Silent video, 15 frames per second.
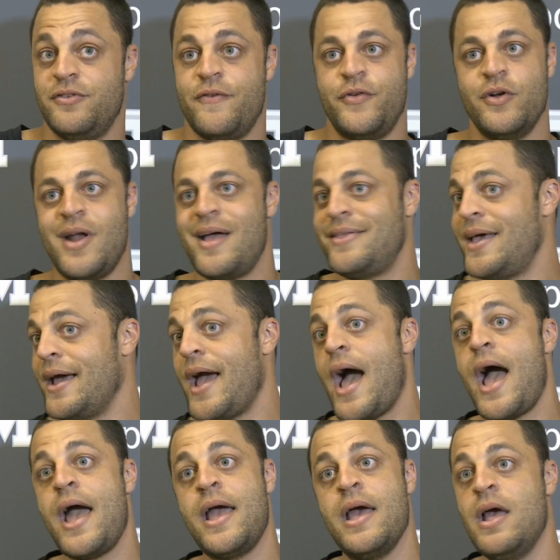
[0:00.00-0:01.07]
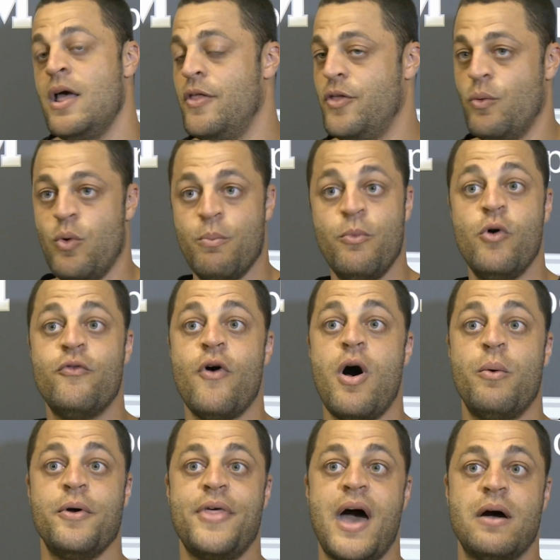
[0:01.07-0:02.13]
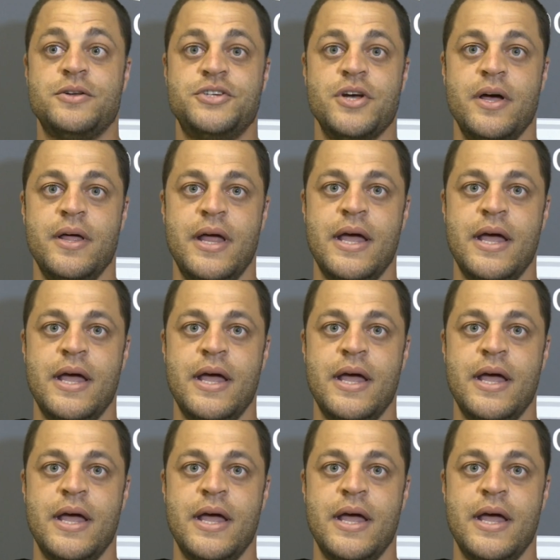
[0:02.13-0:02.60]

If you're not that guy, then we'll move on without you.